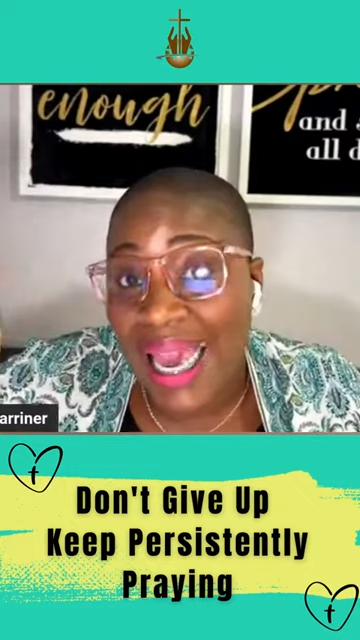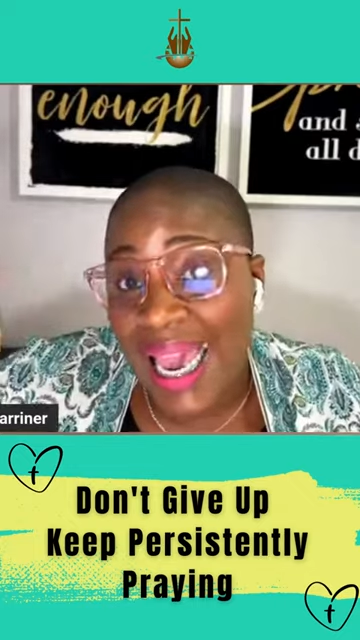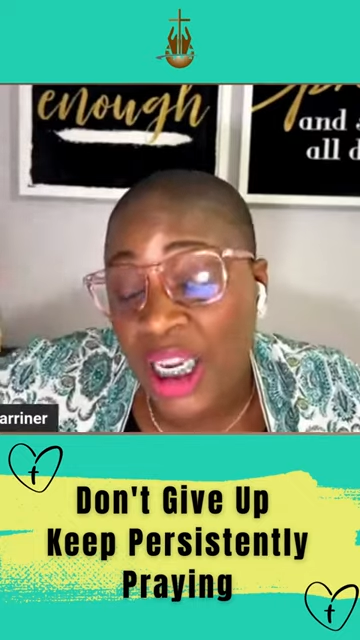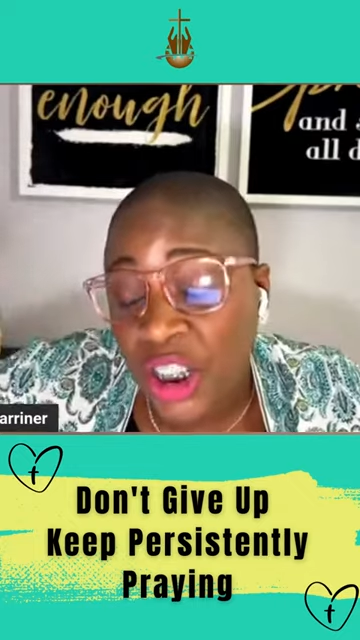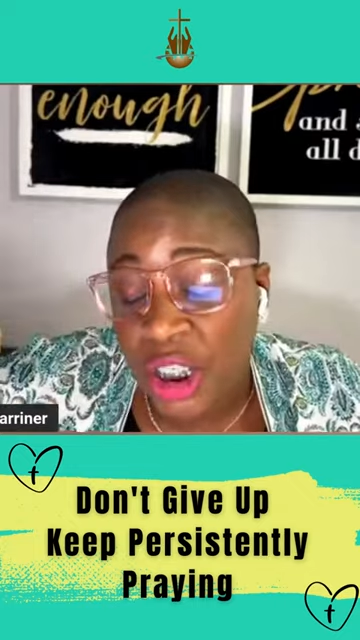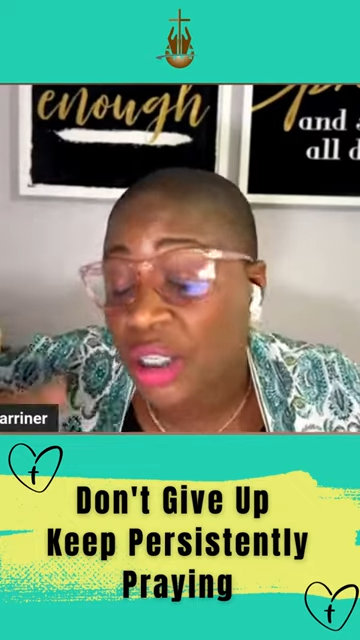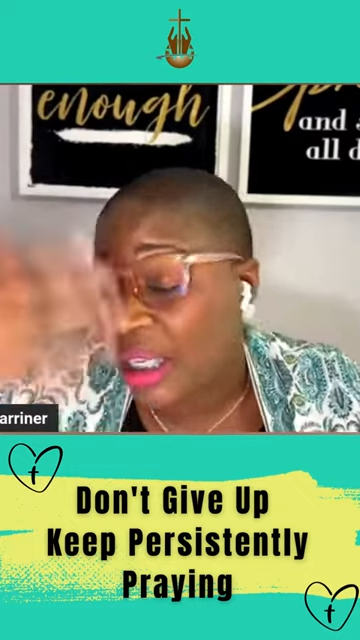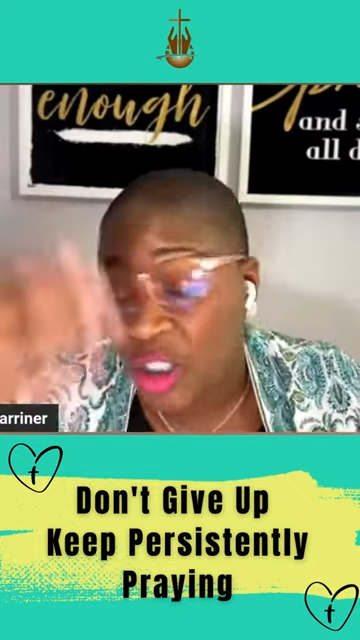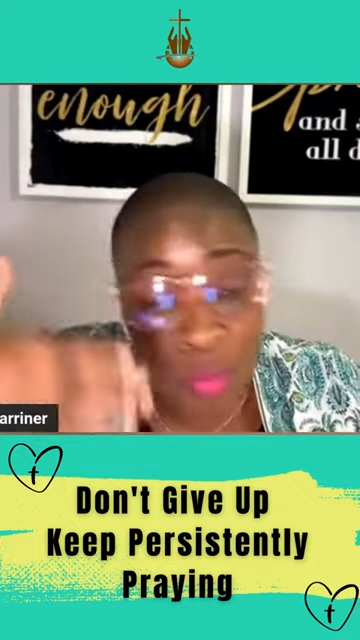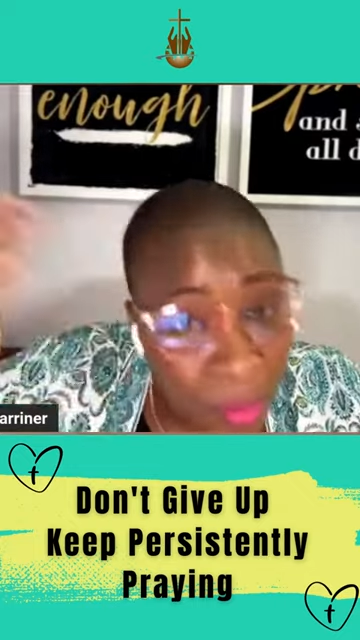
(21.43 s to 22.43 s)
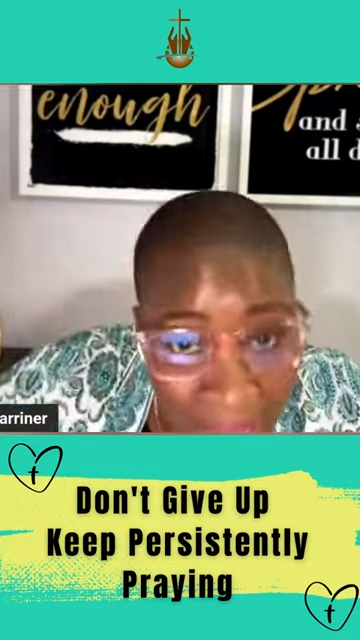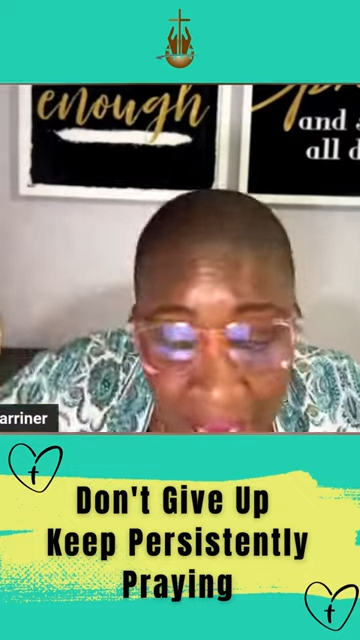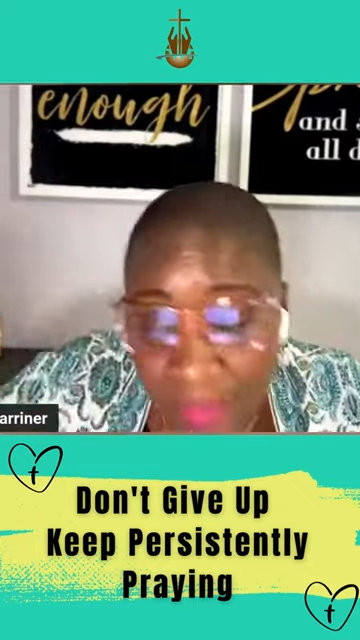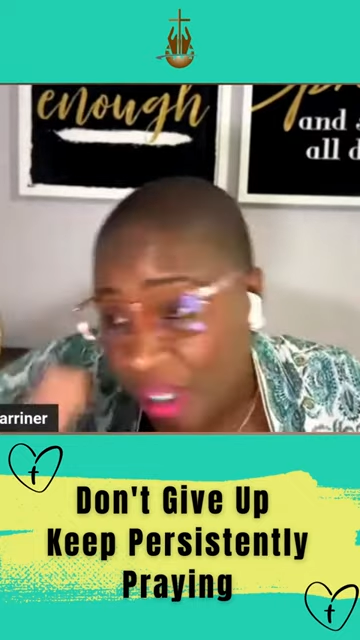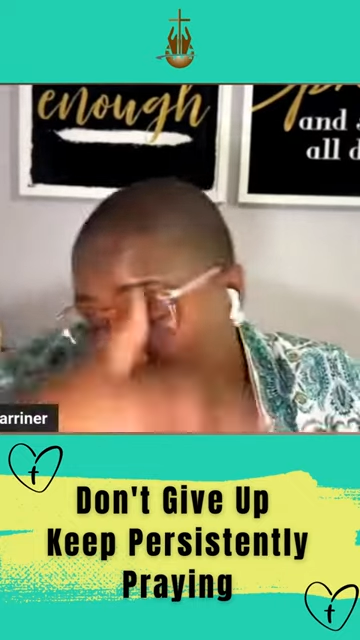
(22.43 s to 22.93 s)
angel, this
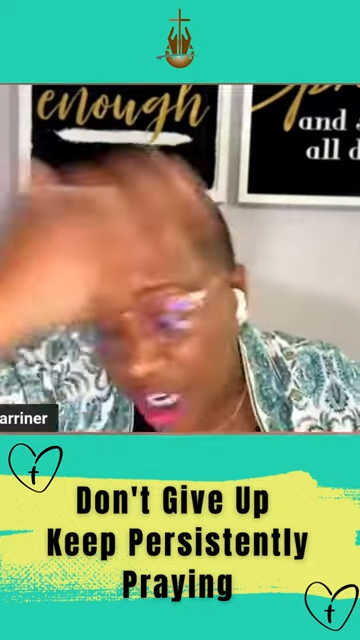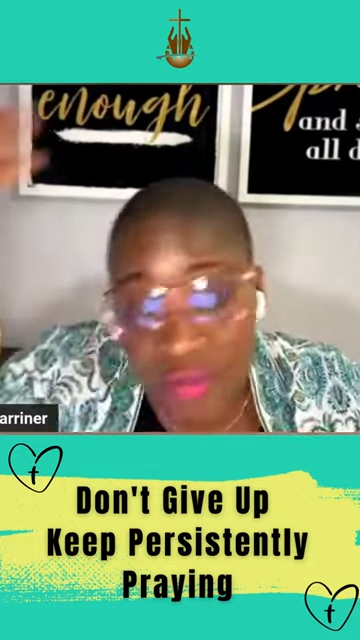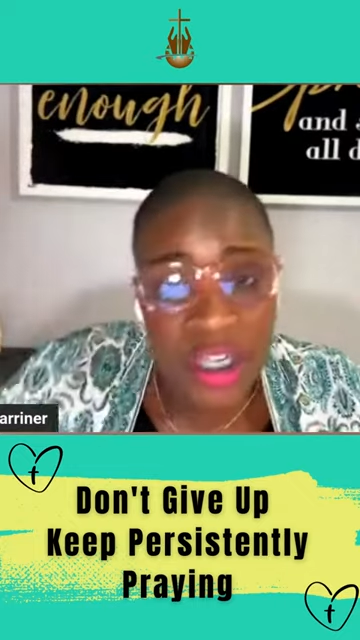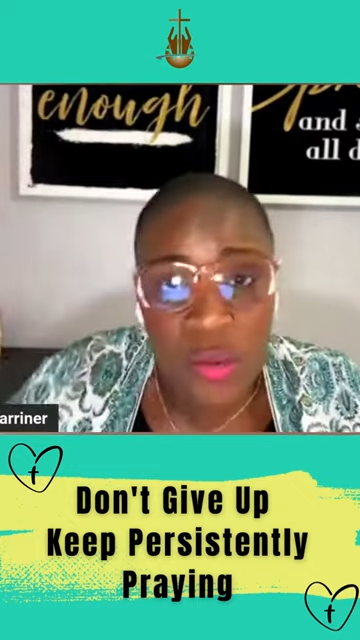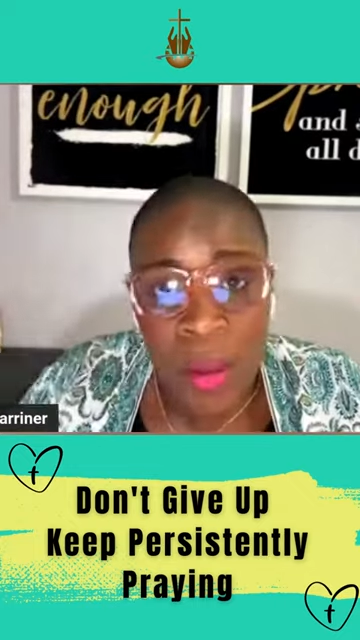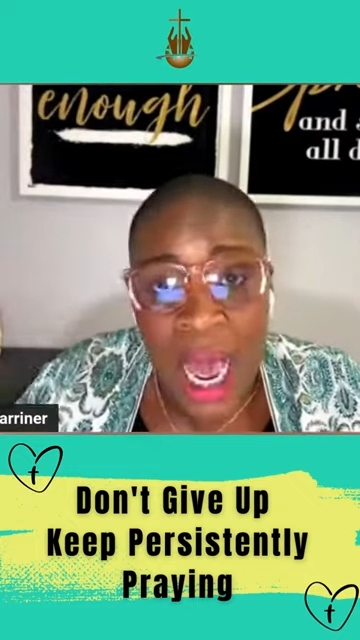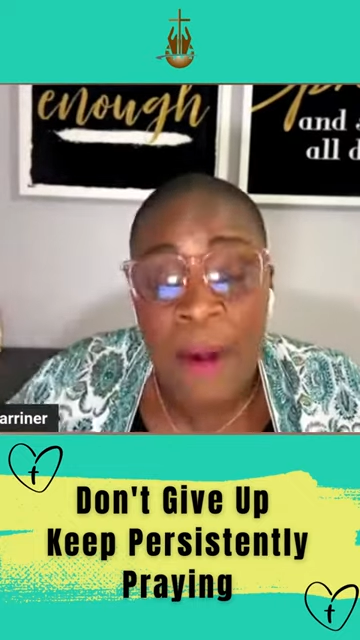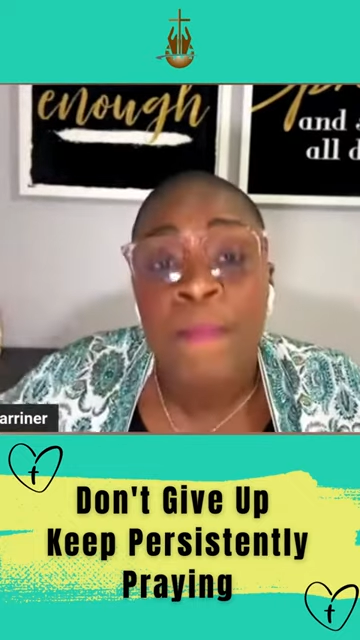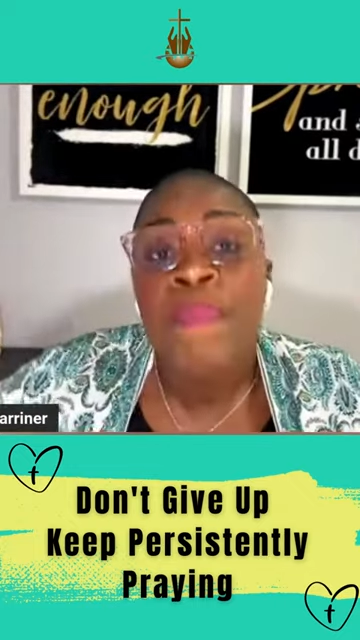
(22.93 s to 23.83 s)
man, mysterious man,